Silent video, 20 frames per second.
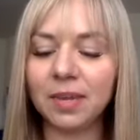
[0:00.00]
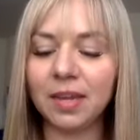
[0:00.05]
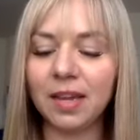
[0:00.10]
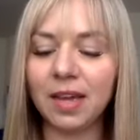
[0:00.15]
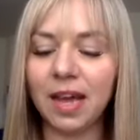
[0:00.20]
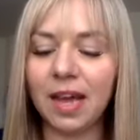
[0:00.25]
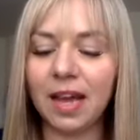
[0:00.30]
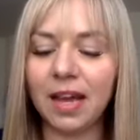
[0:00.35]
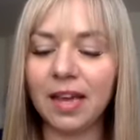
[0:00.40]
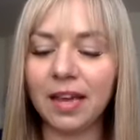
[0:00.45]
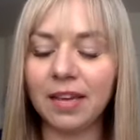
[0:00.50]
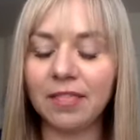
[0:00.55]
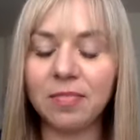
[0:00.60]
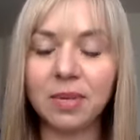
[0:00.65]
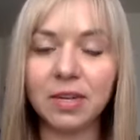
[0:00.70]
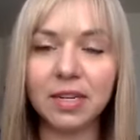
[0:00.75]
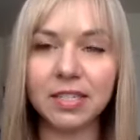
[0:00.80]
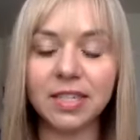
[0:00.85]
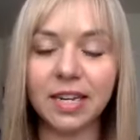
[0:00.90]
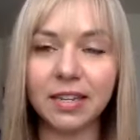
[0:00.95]
I have
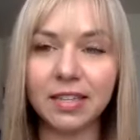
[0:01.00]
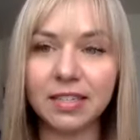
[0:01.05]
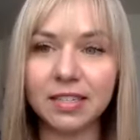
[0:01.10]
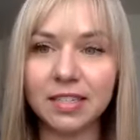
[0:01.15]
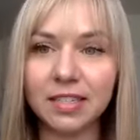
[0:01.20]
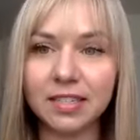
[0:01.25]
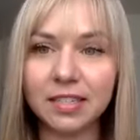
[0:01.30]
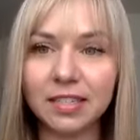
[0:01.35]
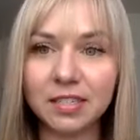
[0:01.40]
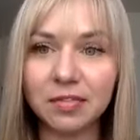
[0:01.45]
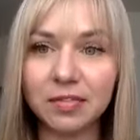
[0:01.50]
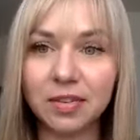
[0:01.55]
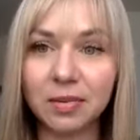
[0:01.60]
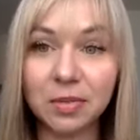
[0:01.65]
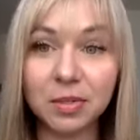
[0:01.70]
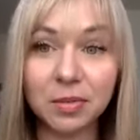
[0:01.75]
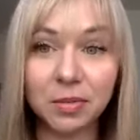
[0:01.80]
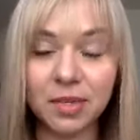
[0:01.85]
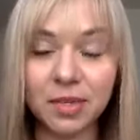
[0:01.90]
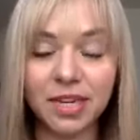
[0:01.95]
been a stylist since November
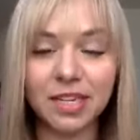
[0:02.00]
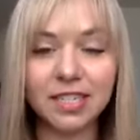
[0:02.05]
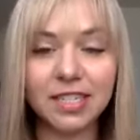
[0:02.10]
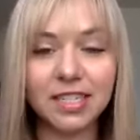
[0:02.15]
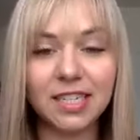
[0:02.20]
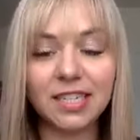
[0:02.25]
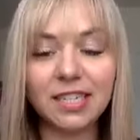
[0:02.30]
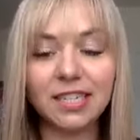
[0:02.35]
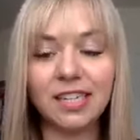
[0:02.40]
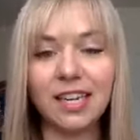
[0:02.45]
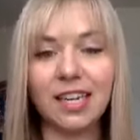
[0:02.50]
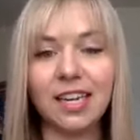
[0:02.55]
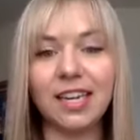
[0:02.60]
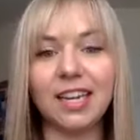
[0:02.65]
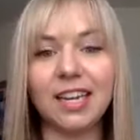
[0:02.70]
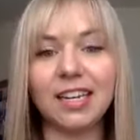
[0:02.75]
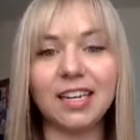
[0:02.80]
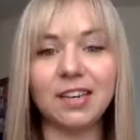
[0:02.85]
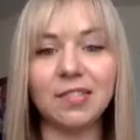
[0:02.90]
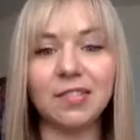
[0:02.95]
2018,
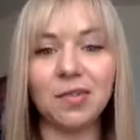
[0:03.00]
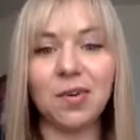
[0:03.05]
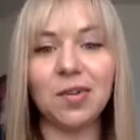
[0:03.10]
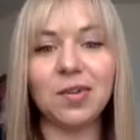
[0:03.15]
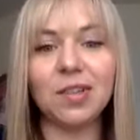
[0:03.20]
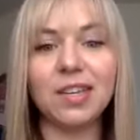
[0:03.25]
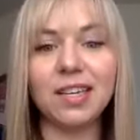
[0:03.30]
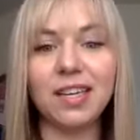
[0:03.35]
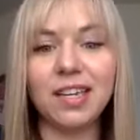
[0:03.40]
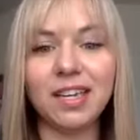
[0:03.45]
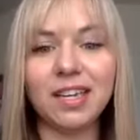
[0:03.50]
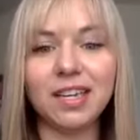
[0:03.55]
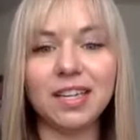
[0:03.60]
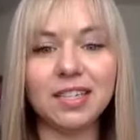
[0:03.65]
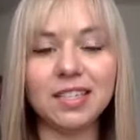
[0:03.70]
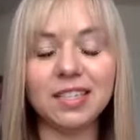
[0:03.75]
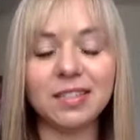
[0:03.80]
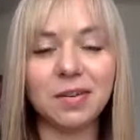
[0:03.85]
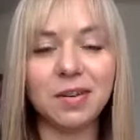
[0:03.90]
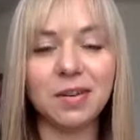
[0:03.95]
and enrolling
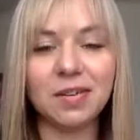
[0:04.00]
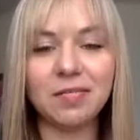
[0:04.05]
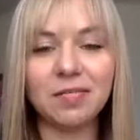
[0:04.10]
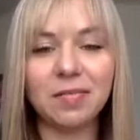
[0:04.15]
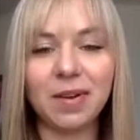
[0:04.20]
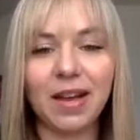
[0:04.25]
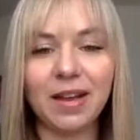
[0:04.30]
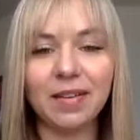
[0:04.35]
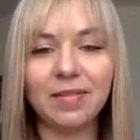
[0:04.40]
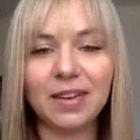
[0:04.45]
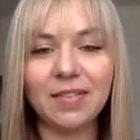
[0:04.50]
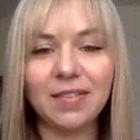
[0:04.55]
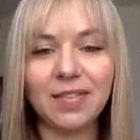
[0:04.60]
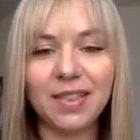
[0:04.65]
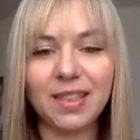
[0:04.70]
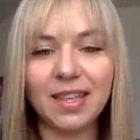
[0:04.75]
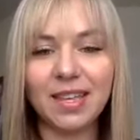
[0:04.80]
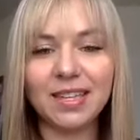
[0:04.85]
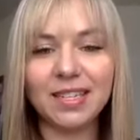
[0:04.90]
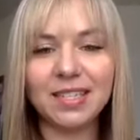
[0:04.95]
is one of my favorite
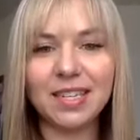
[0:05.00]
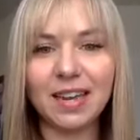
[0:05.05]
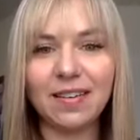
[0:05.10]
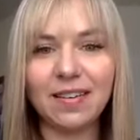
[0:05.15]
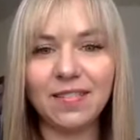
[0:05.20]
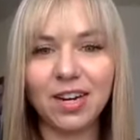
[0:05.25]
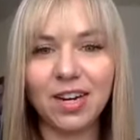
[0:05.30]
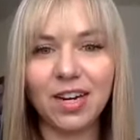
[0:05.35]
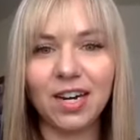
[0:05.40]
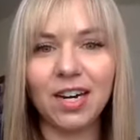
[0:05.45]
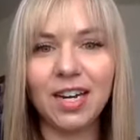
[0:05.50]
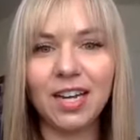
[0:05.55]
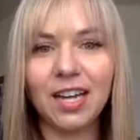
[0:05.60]
things ever,